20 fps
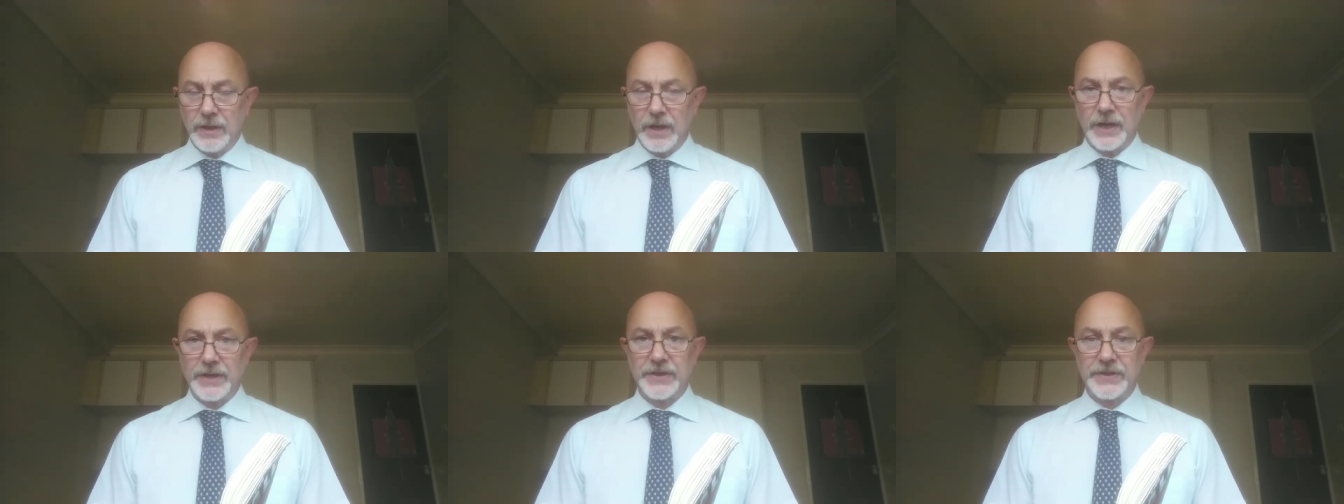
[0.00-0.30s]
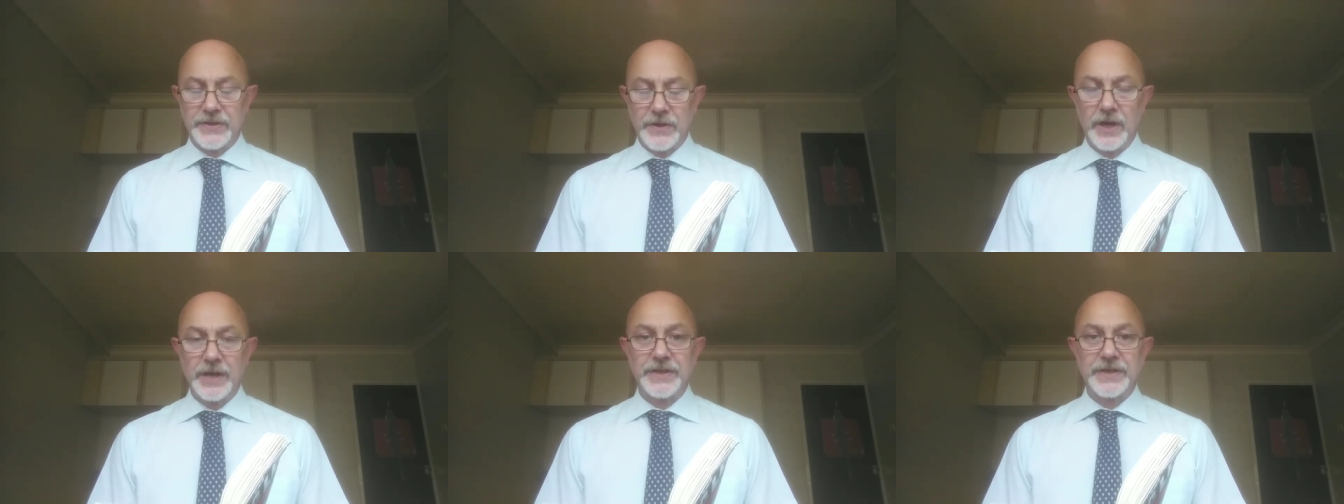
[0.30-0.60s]
I
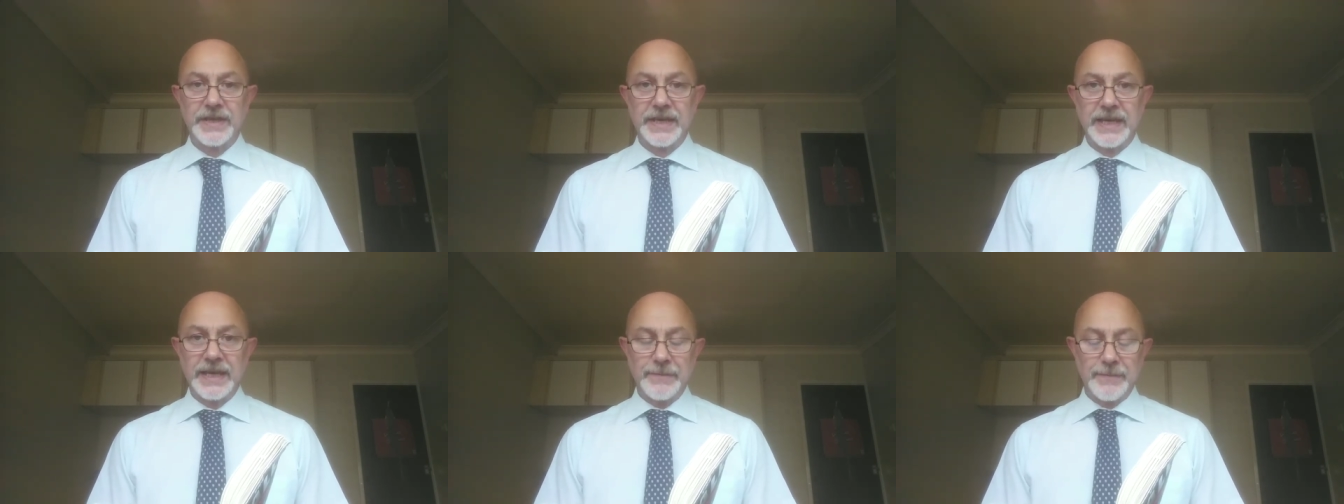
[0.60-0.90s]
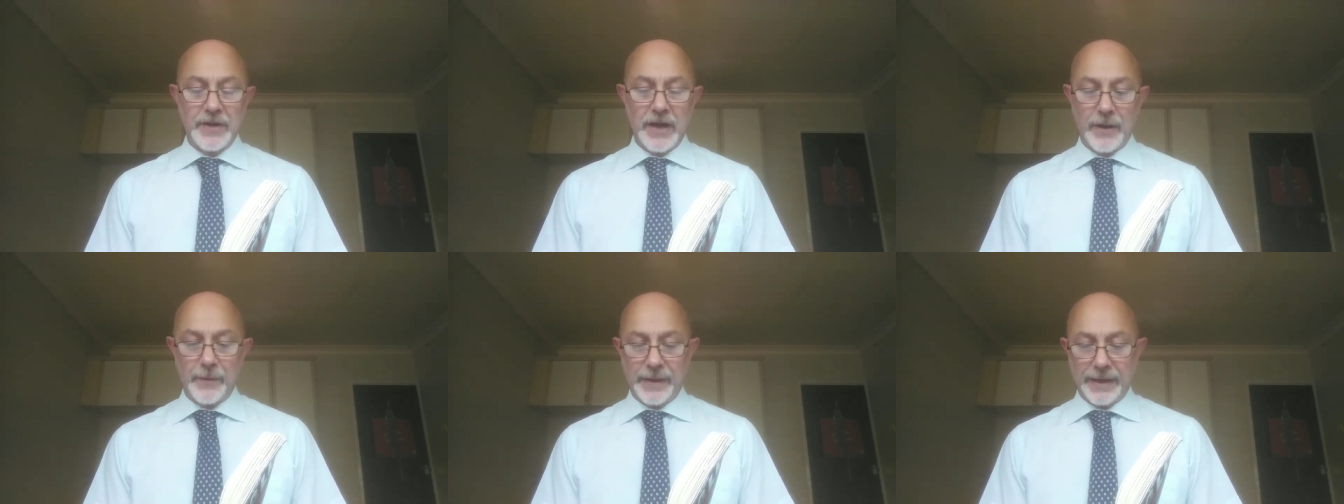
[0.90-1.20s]
decide to
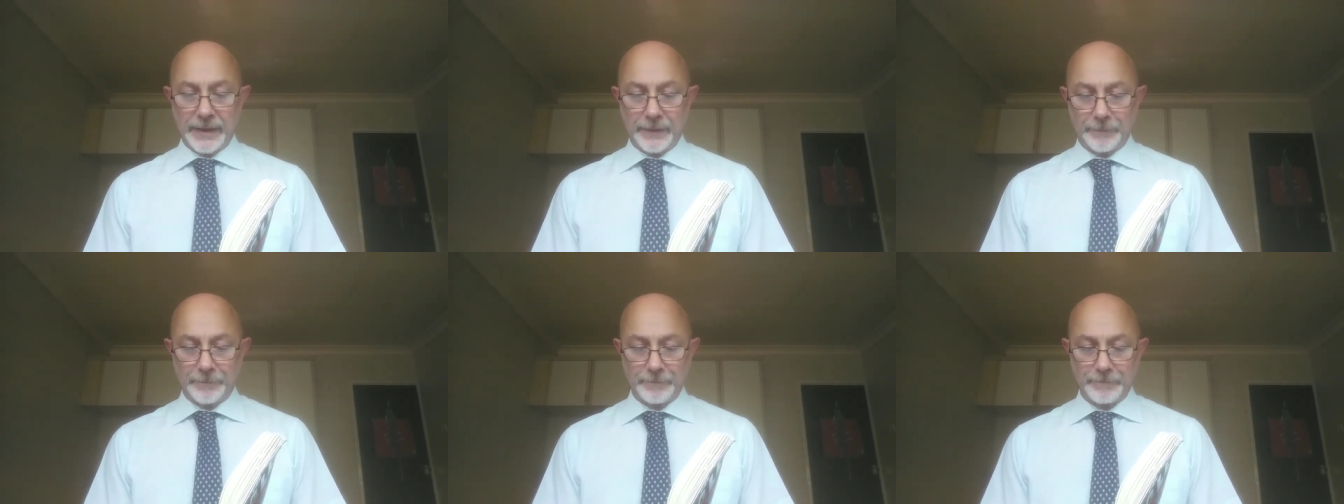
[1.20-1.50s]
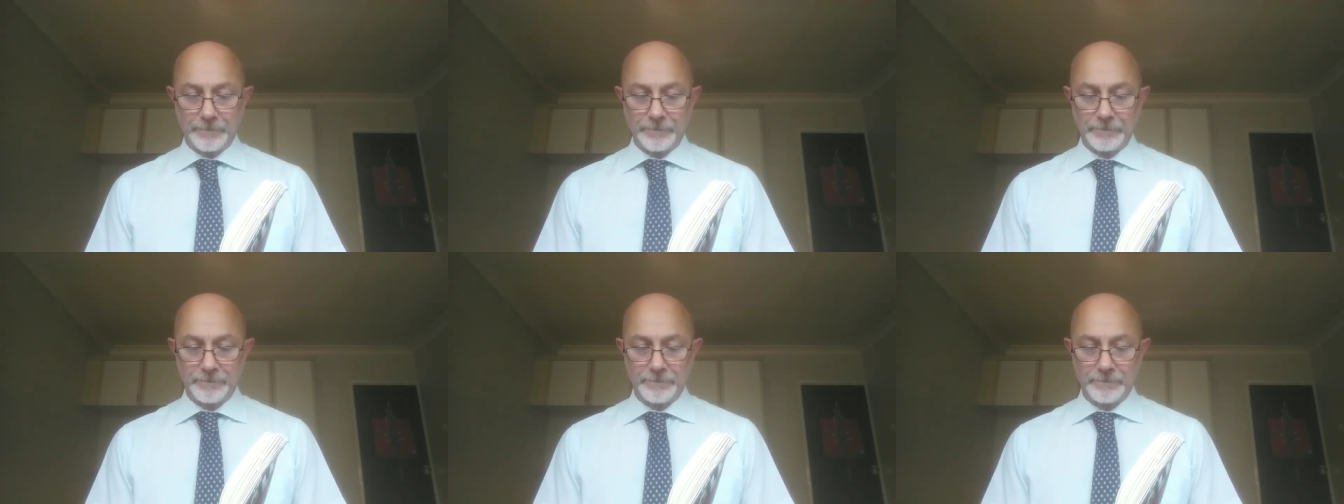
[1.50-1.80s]
keep going.
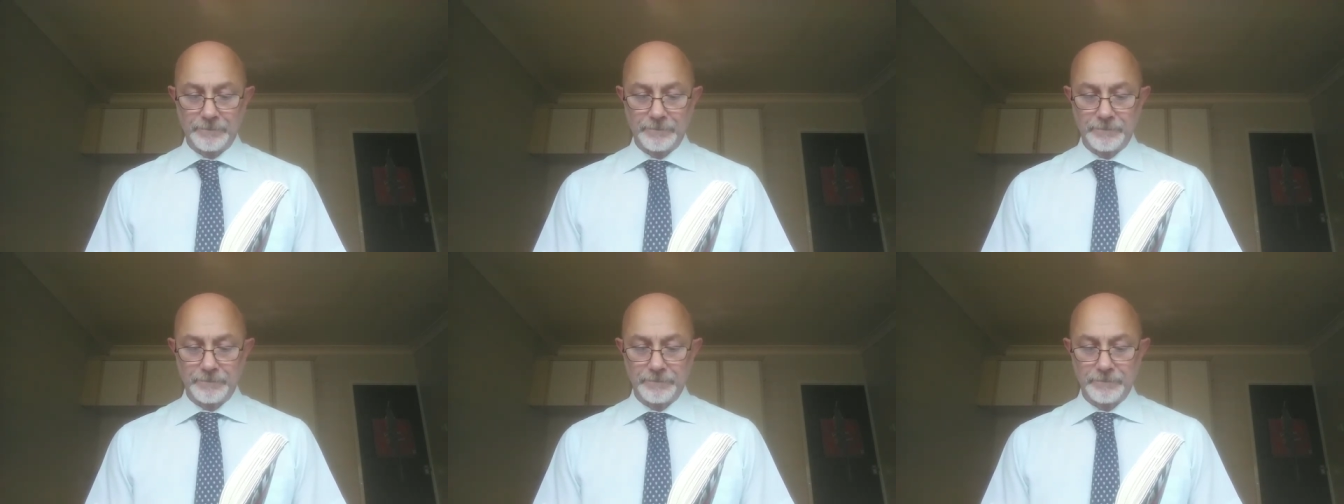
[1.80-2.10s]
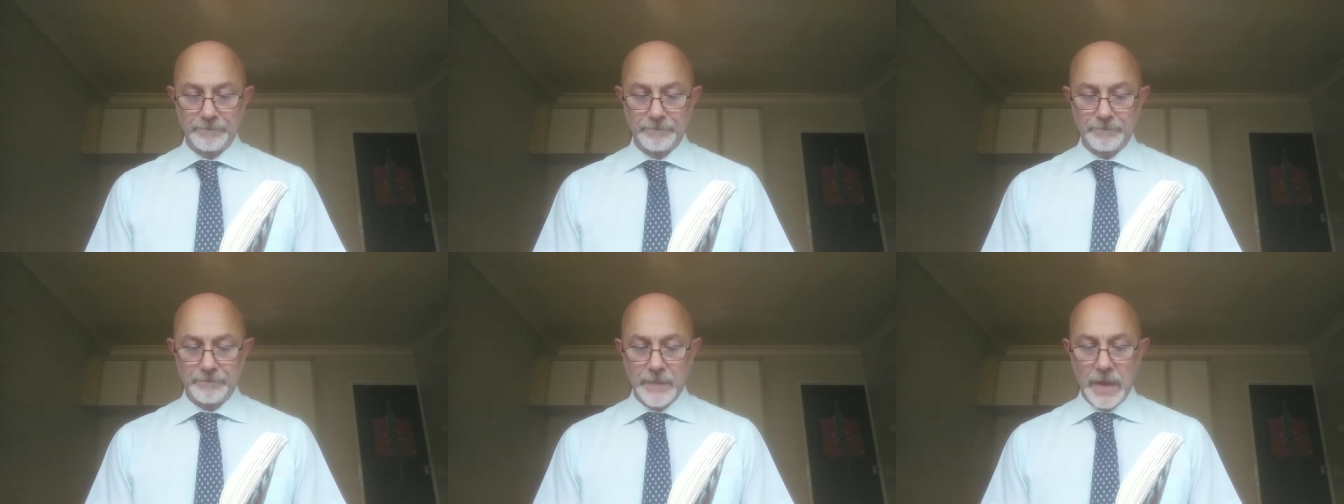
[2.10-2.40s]

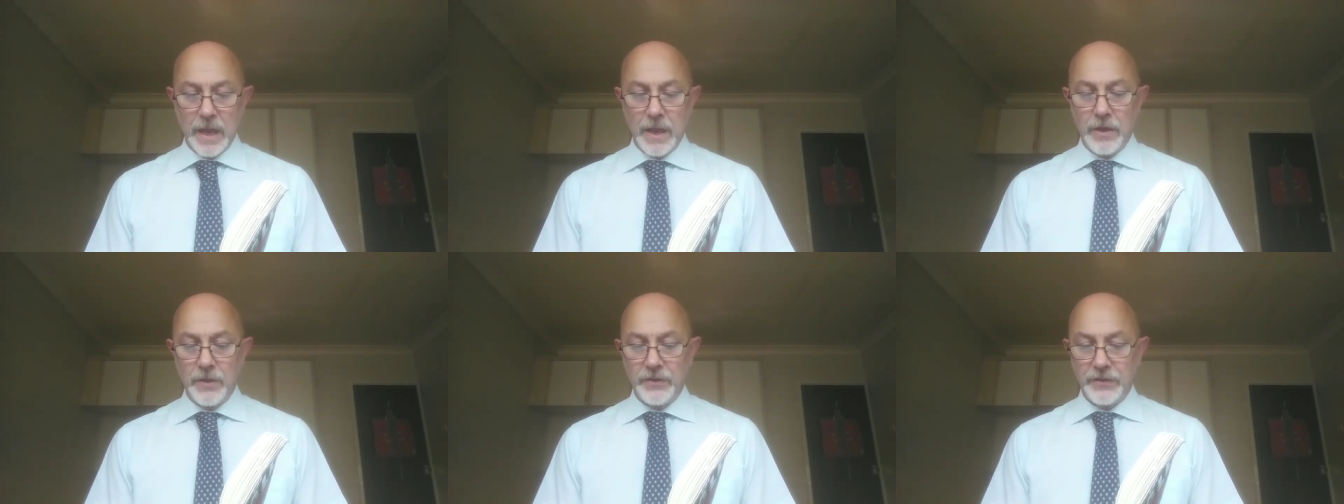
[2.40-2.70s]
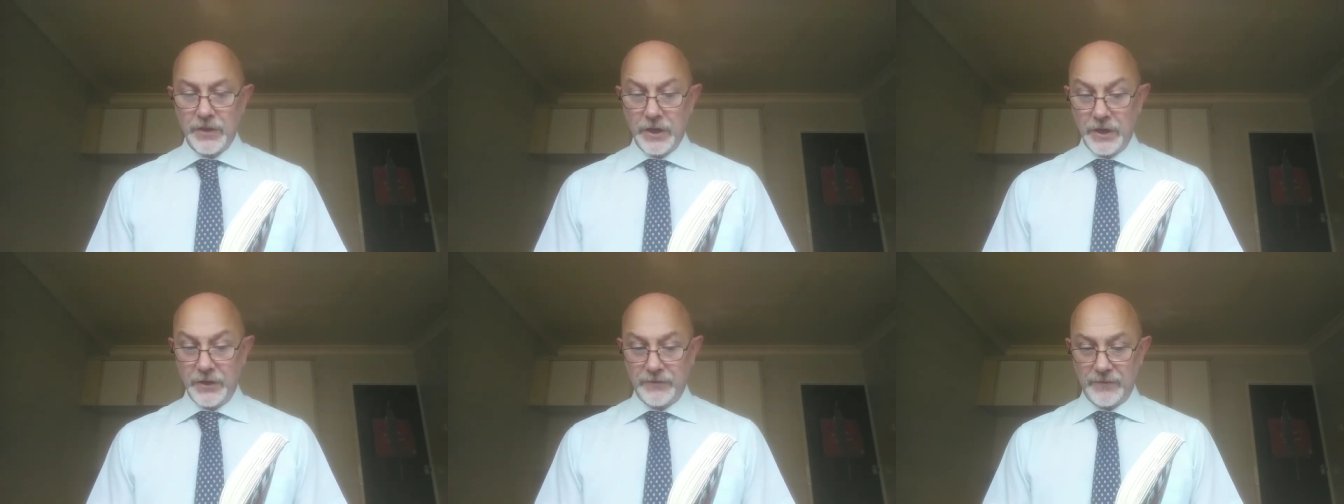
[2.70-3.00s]

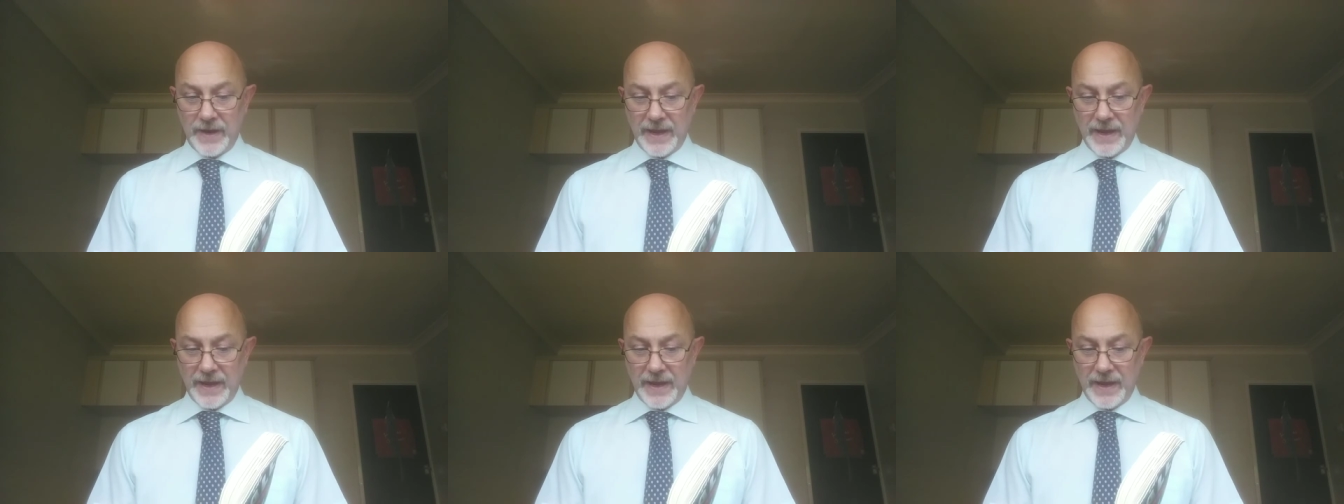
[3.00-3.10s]
Third